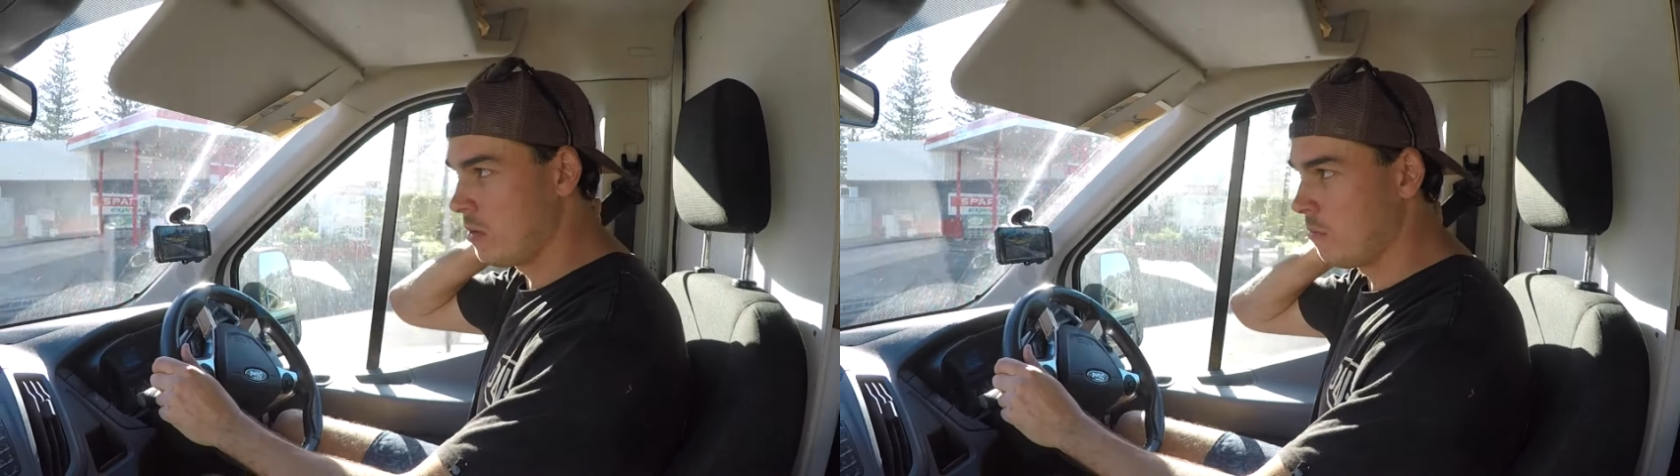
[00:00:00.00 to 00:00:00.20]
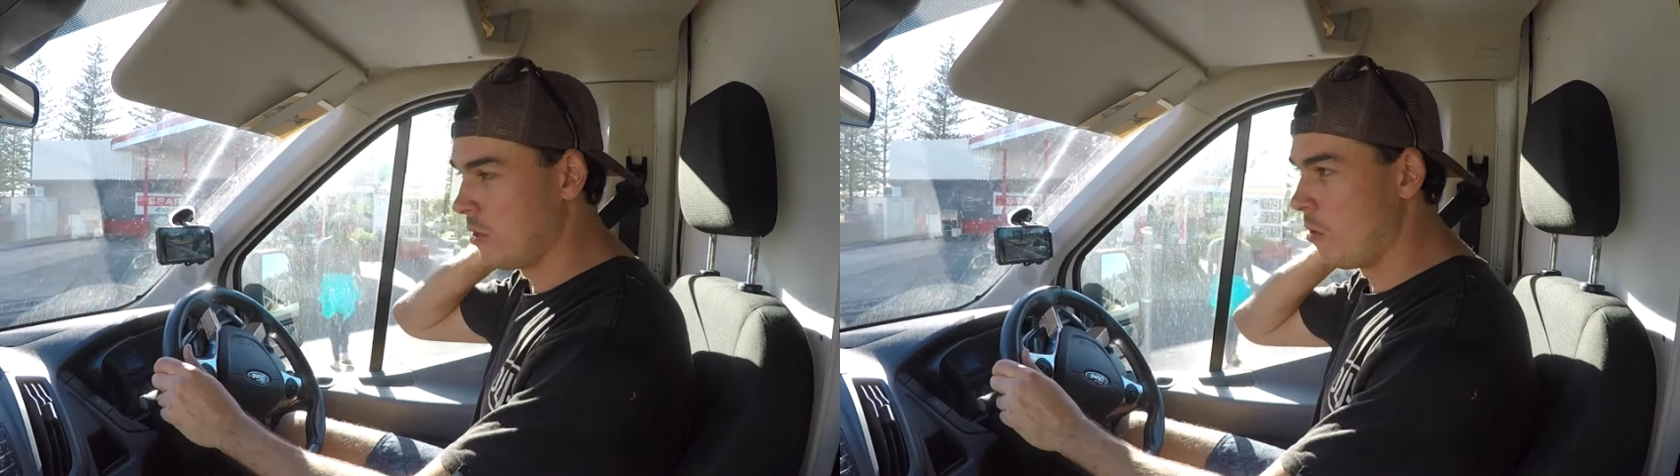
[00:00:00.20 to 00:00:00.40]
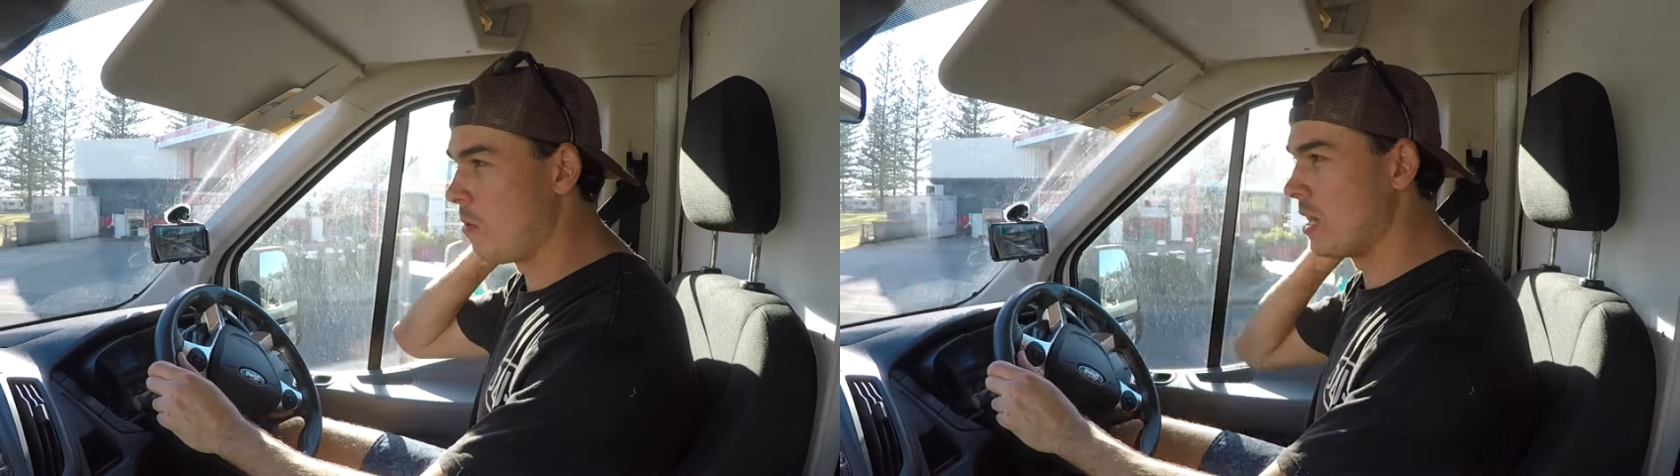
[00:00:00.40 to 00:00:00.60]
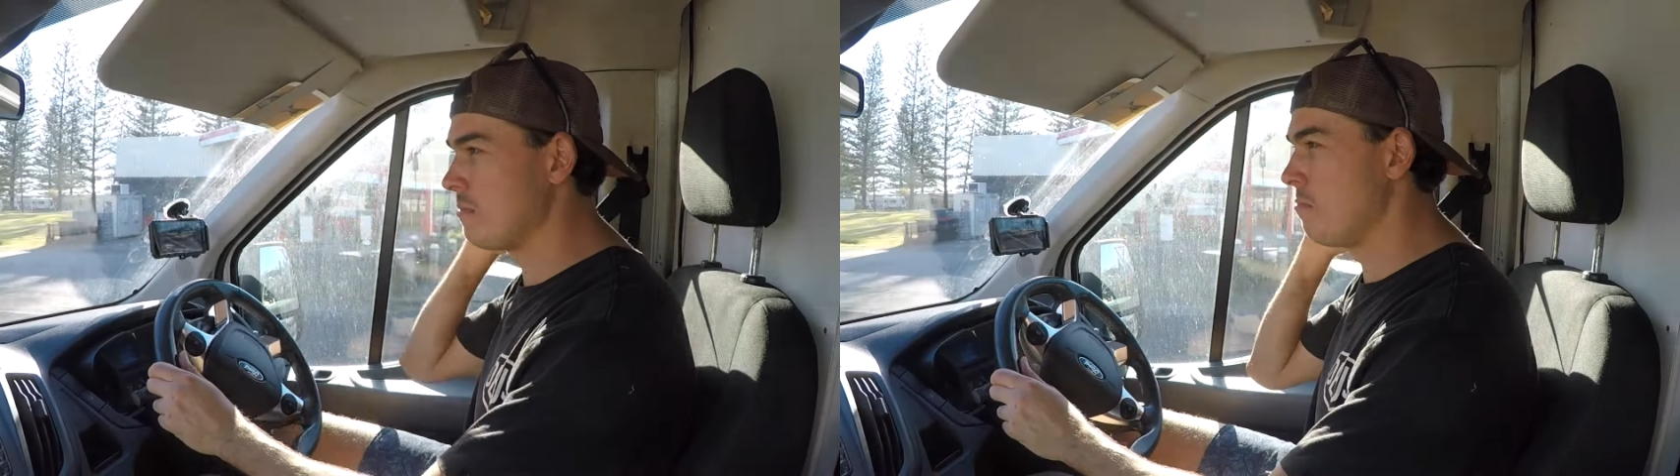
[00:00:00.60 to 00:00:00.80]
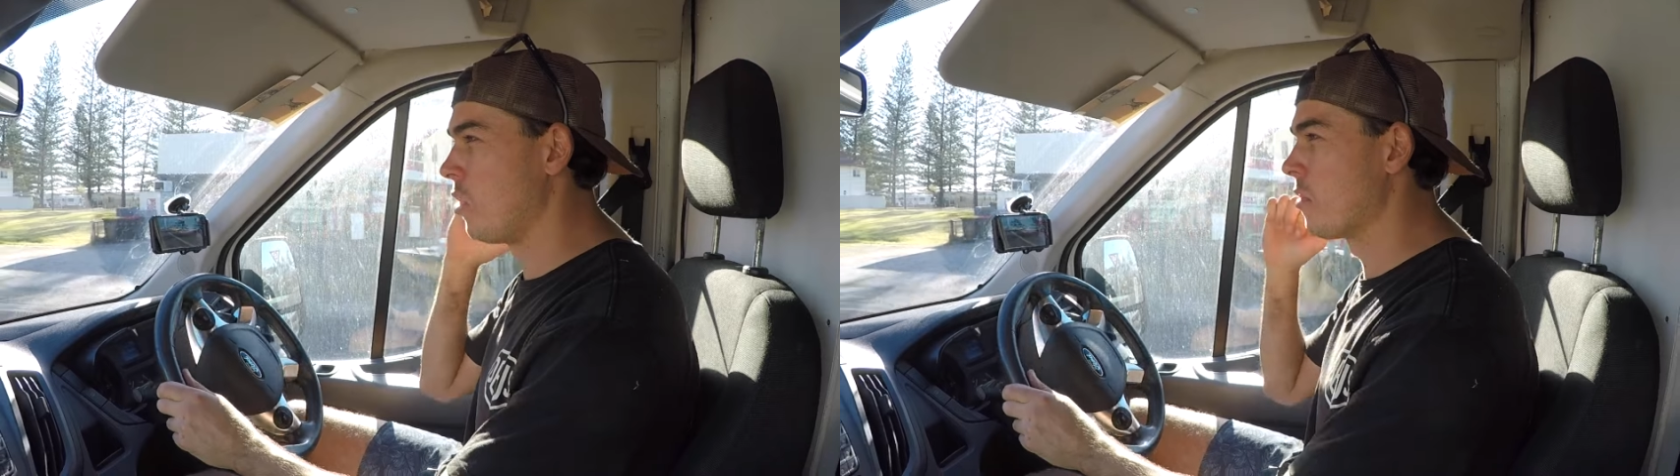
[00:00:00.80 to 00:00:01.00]
we'd always
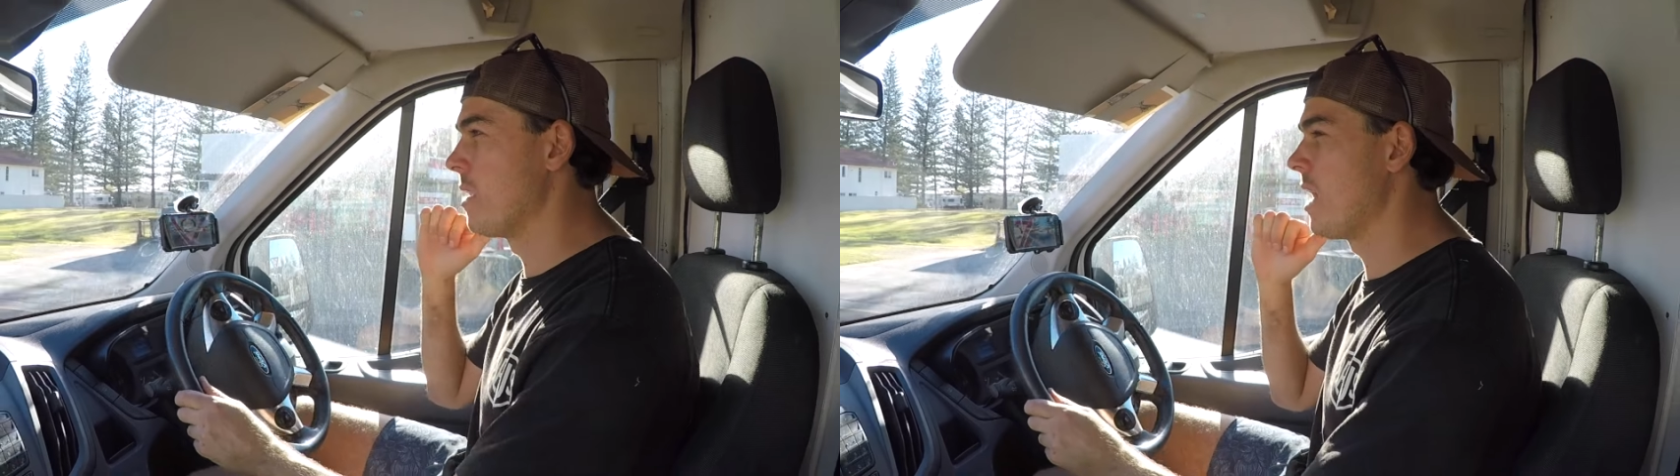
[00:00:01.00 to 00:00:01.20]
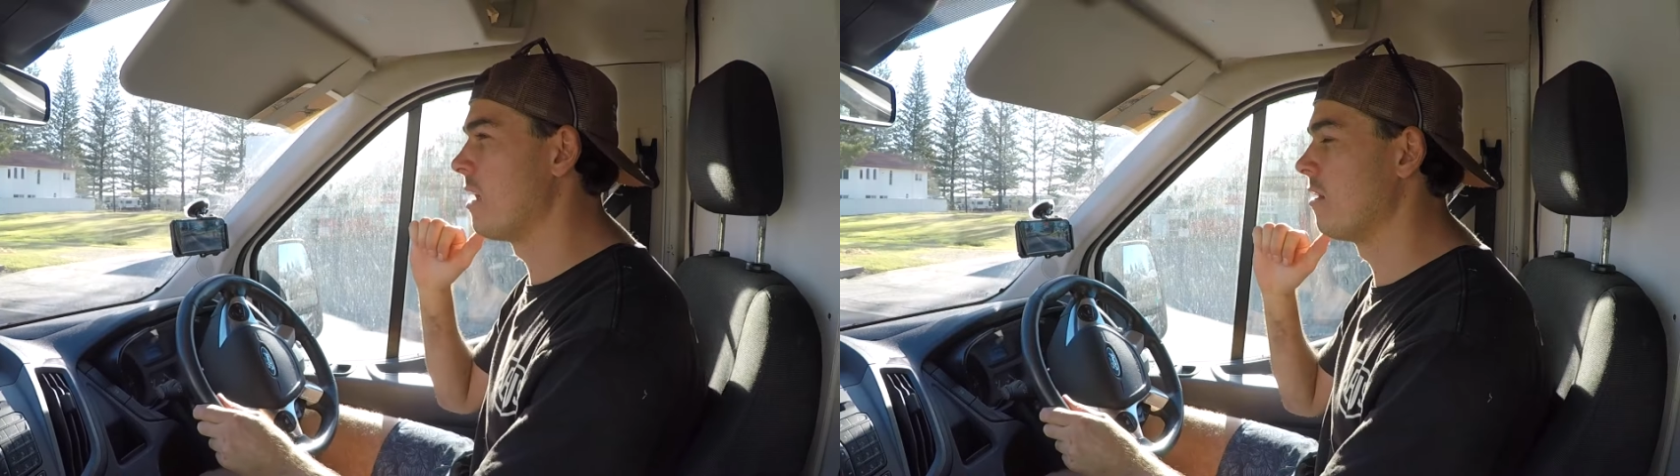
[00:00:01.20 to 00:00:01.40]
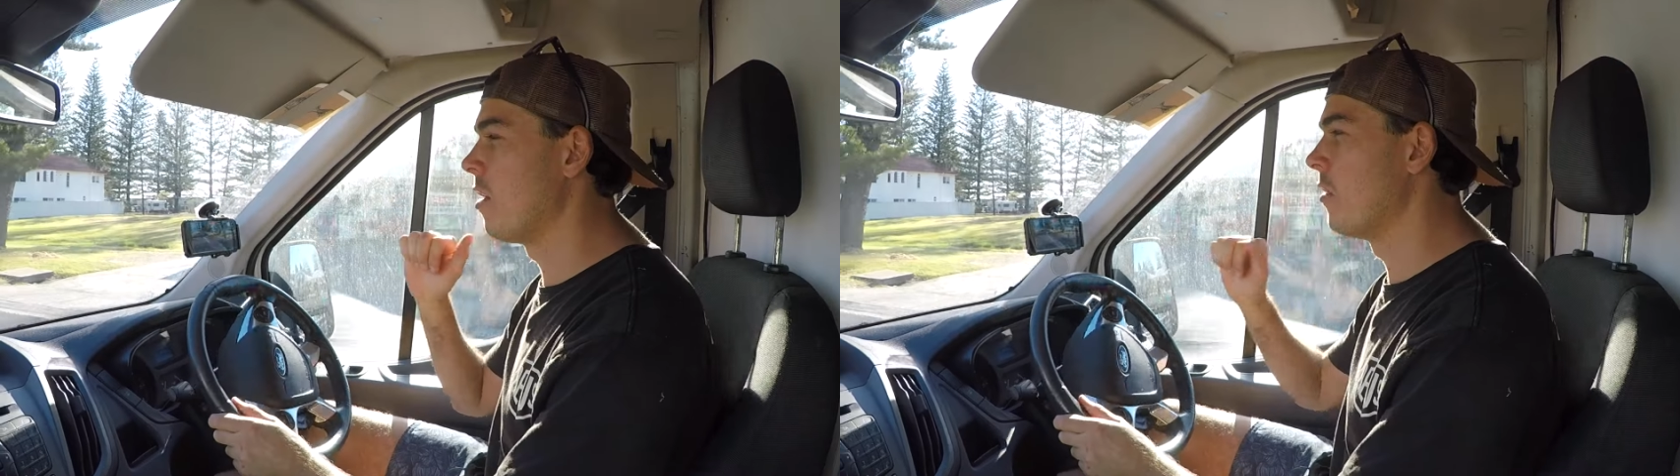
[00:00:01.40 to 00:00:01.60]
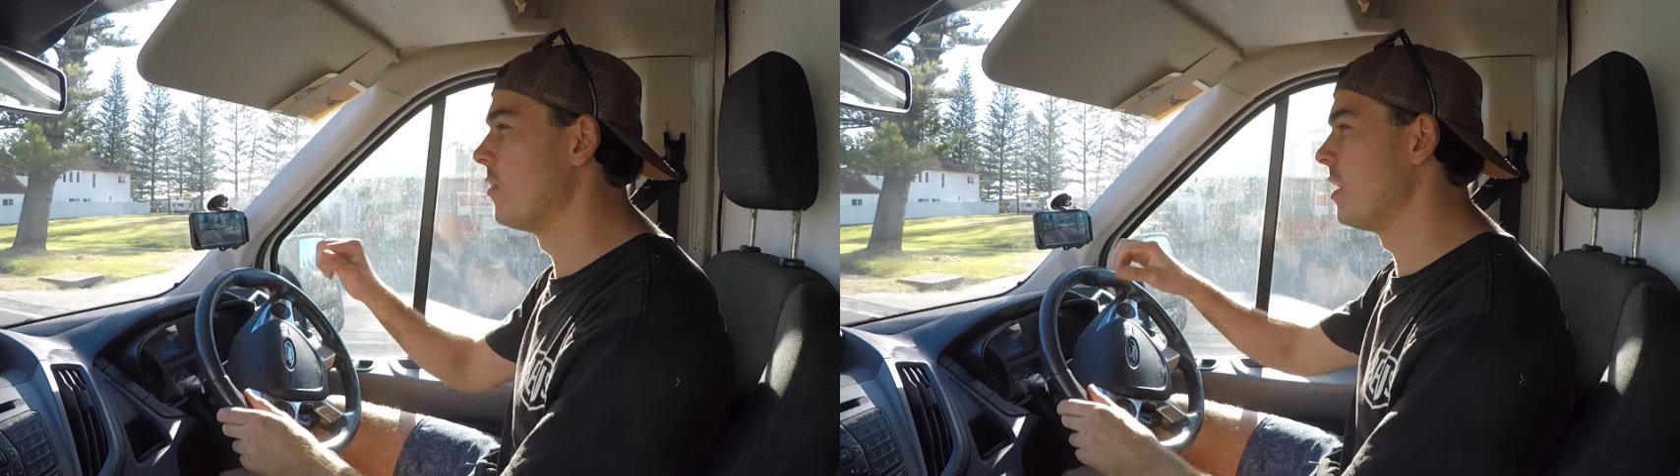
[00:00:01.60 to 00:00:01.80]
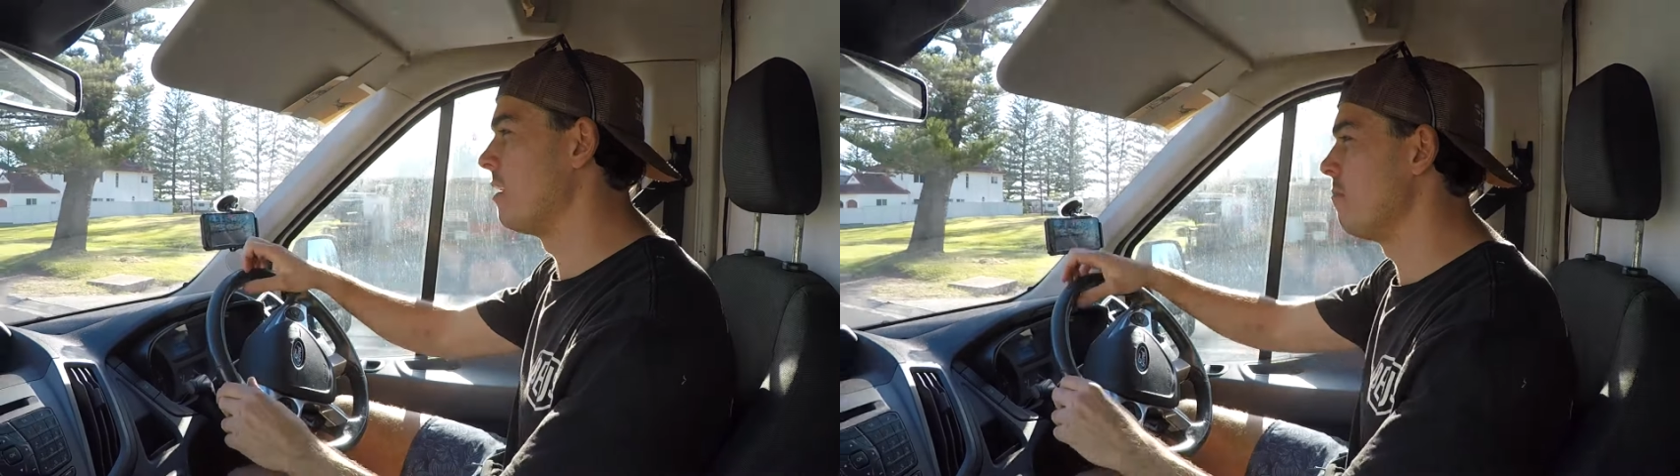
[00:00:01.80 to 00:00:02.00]
bottom out on
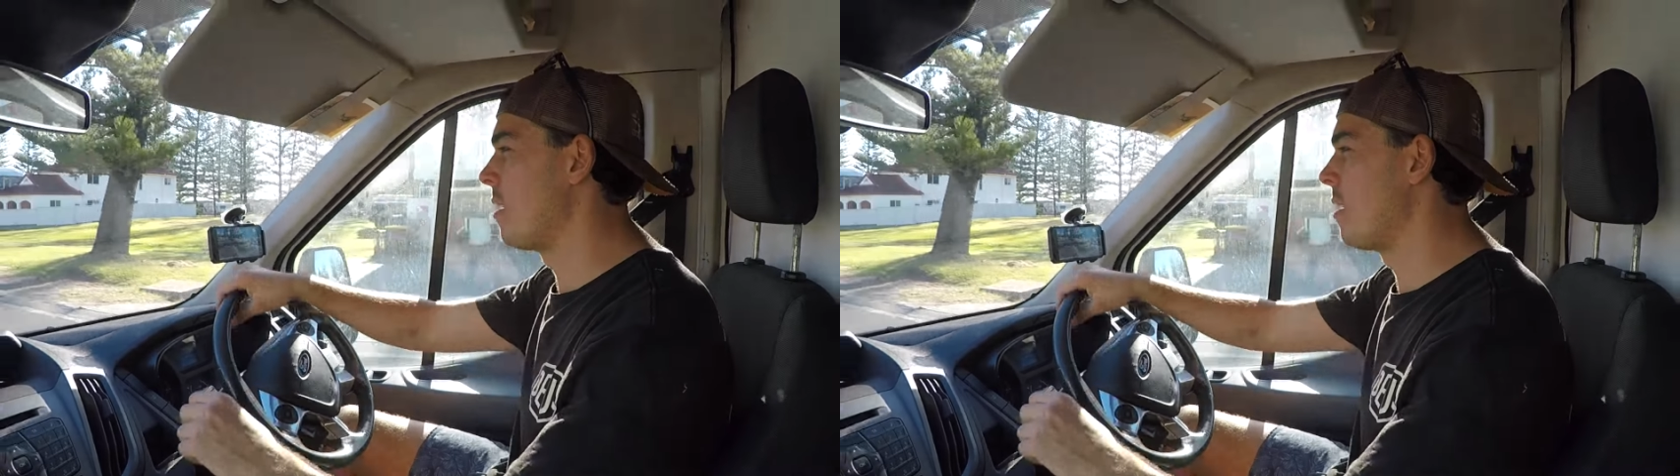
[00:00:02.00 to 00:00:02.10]
the